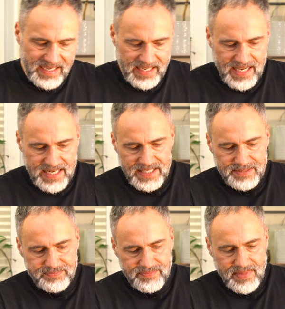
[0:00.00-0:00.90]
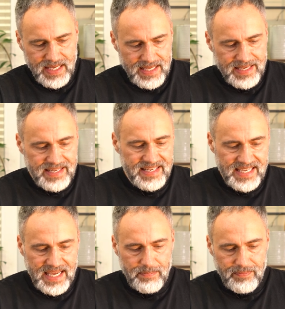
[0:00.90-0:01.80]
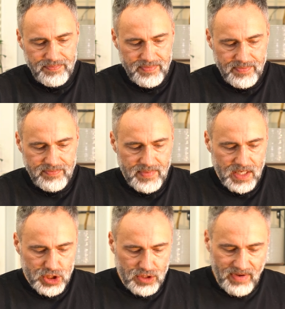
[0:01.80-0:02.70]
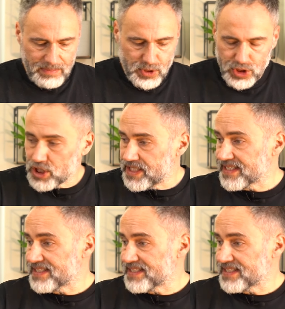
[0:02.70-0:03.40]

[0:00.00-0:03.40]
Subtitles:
is usually a key ingredient in every cevapcici